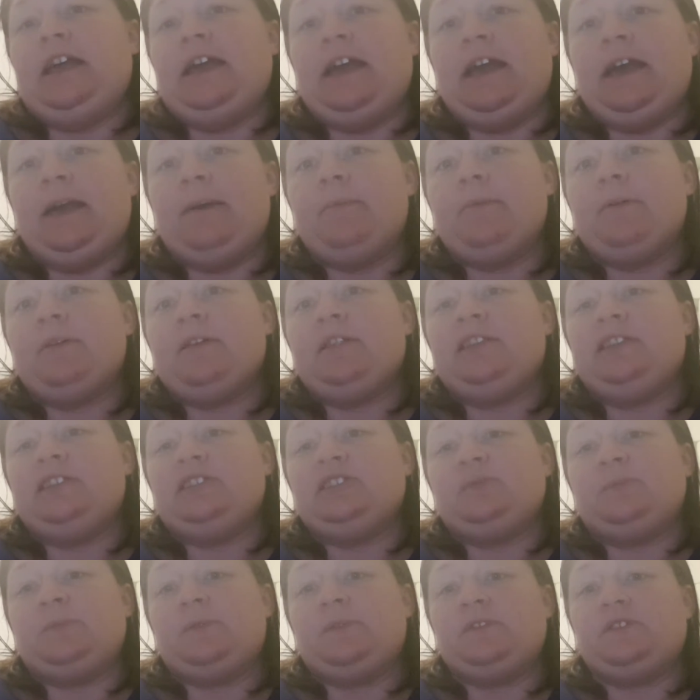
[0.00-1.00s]
Emma
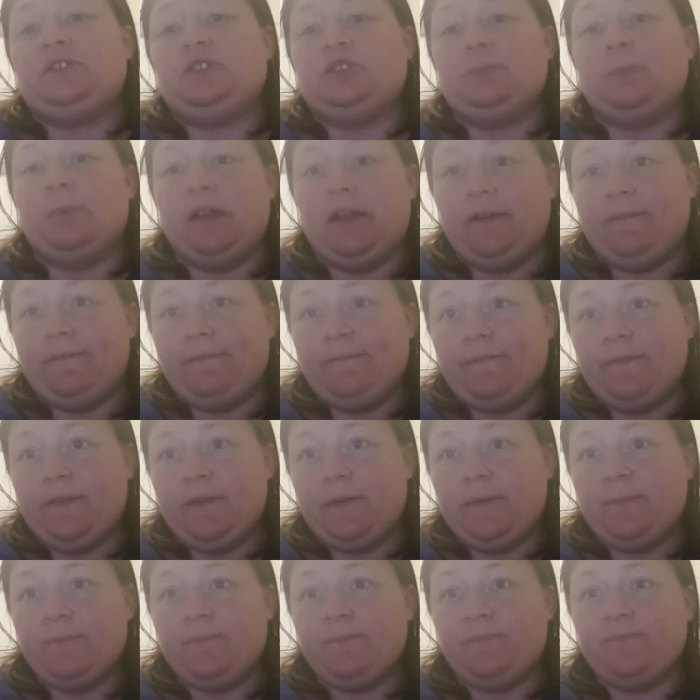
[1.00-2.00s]
Elizabeth Smith,
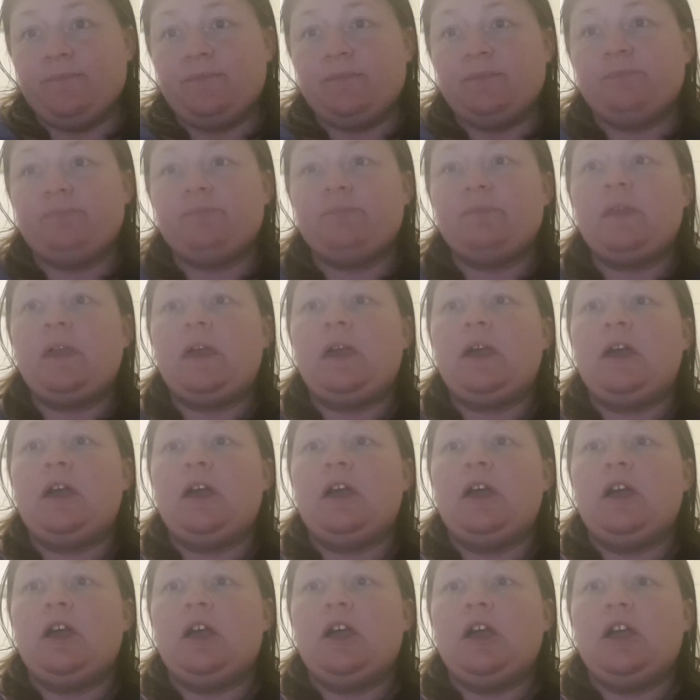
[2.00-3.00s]

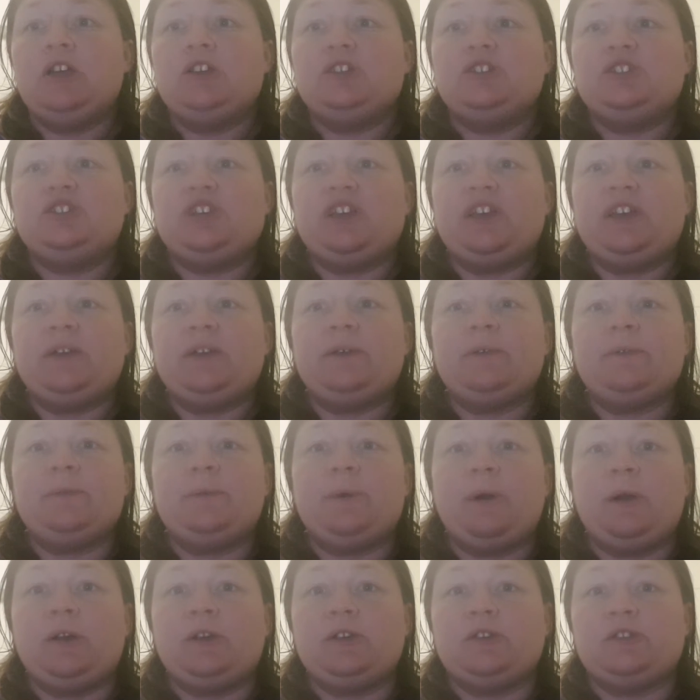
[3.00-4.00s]
she
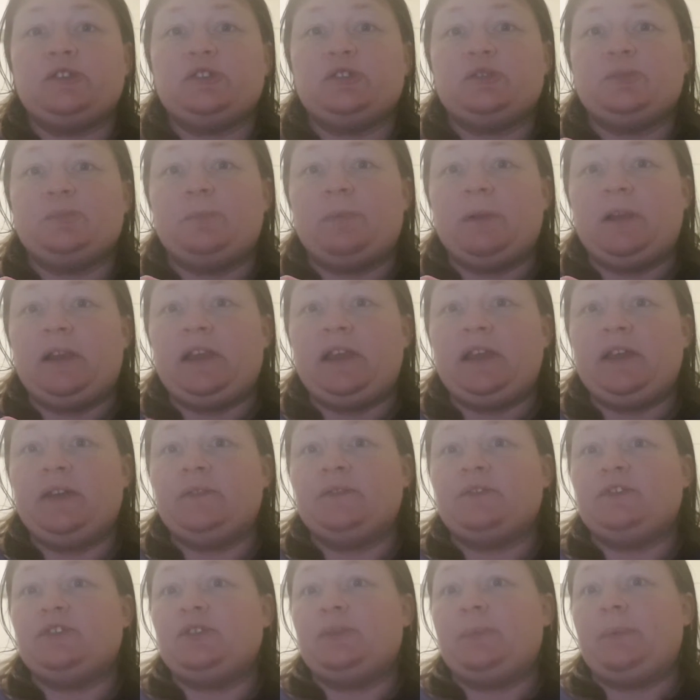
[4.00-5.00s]
was
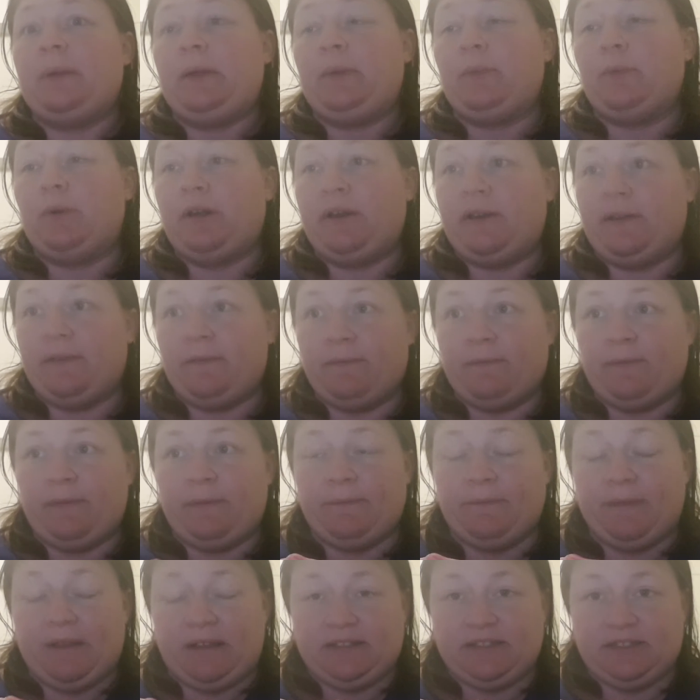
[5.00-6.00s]
believed to be one of the
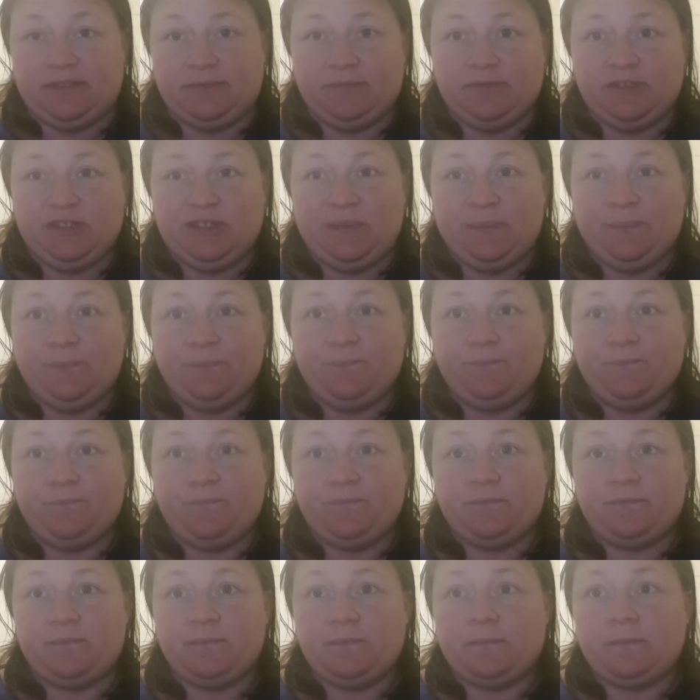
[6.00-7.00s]
victims,
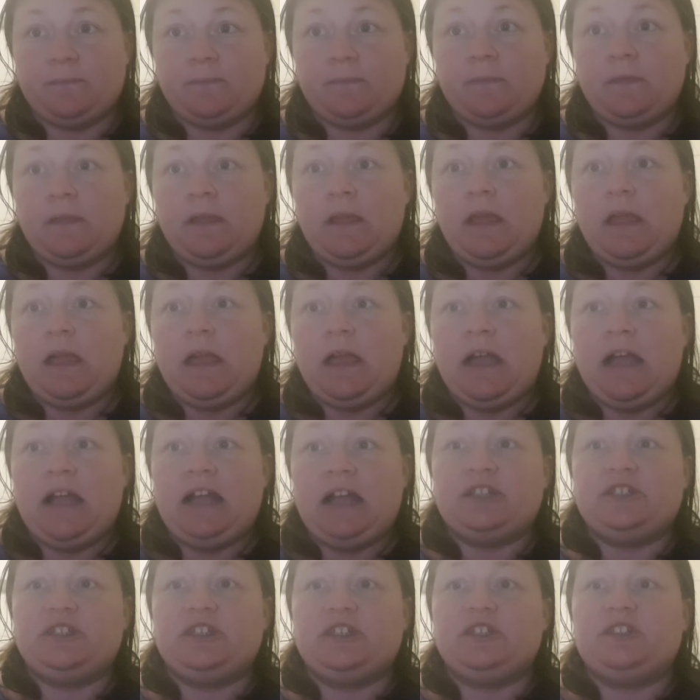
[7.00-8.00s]

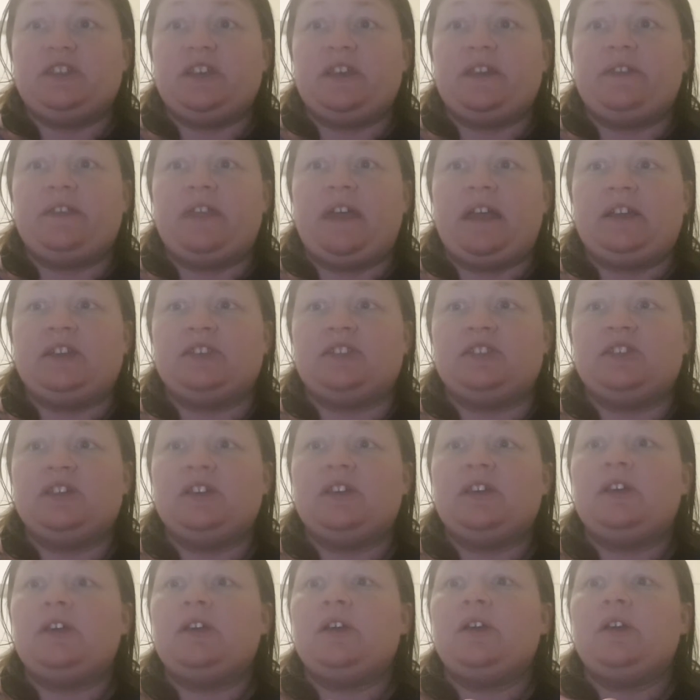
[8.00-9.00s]
and she said that
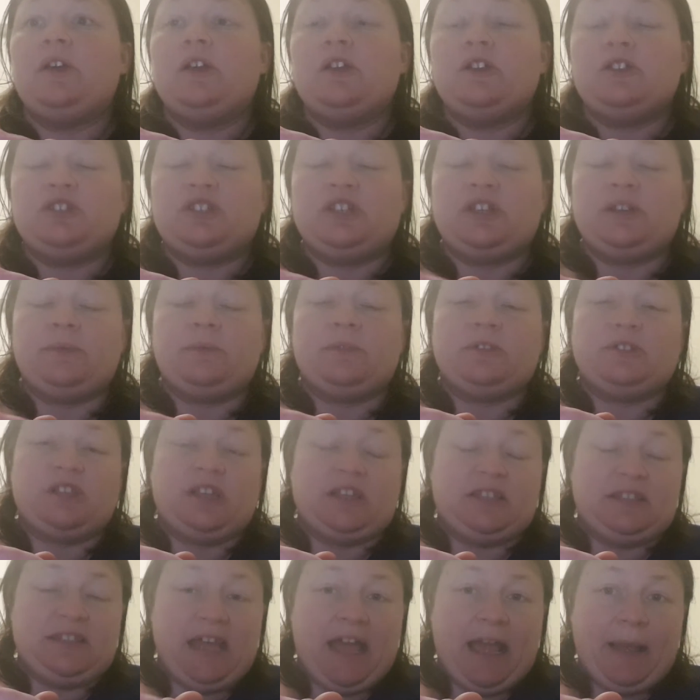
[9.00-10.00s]
she was
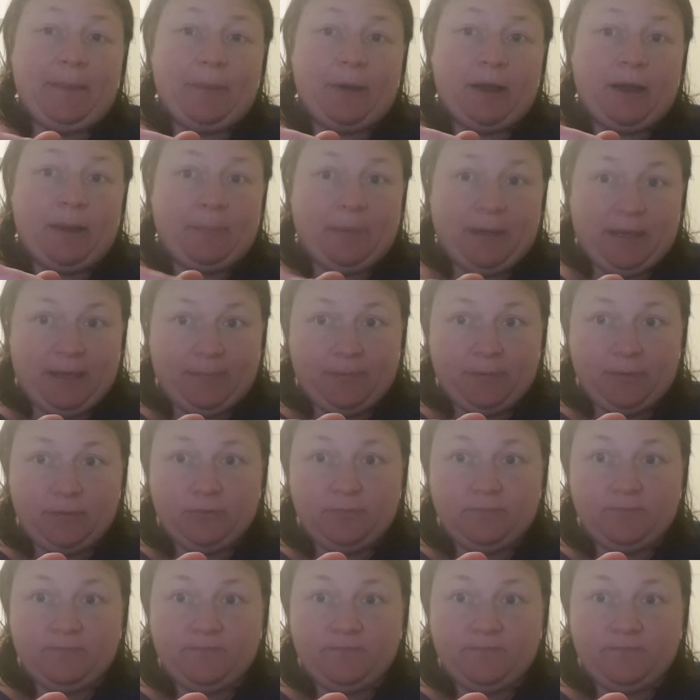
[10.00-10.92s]
attacked by people,